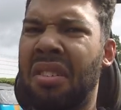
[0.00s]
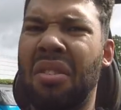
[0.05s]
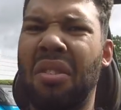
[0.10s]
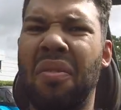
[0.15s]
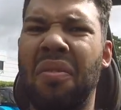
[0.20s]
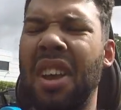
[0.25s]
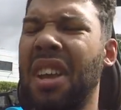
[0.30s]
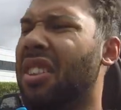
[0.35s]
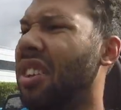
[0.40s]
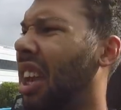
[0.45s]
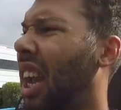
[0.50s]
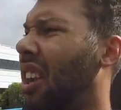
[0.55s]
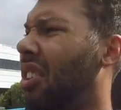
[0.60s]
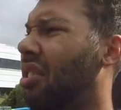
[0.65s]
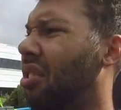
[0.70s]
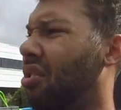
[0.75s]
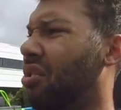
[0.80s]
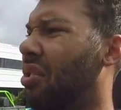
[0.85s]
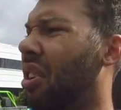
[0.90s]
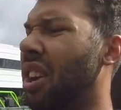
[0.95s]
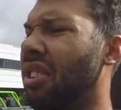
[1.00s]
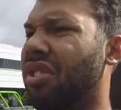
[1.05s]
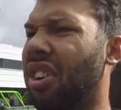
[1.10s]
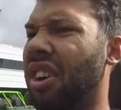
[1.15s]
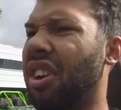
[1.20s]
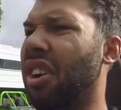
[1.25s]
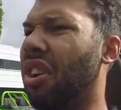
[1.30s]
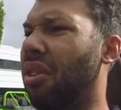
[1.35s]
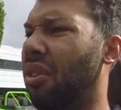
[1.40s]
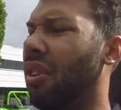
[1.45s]
But the indicators screech
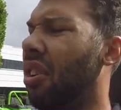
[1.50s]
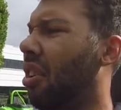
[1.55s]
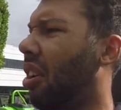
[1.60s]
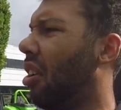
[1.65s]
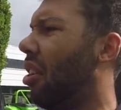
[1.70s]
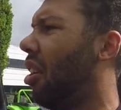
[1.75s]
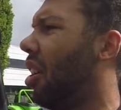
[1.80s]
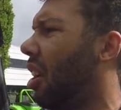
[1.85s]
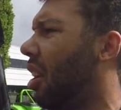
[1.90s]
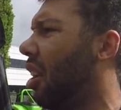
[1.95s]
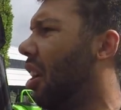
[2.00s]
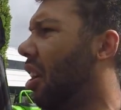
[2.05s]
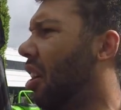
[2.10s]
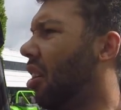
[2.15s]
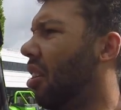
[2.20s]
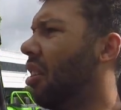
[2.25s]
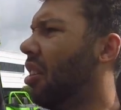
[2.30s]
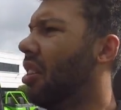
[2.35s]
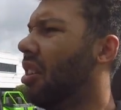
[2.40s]
at you. I don't like that.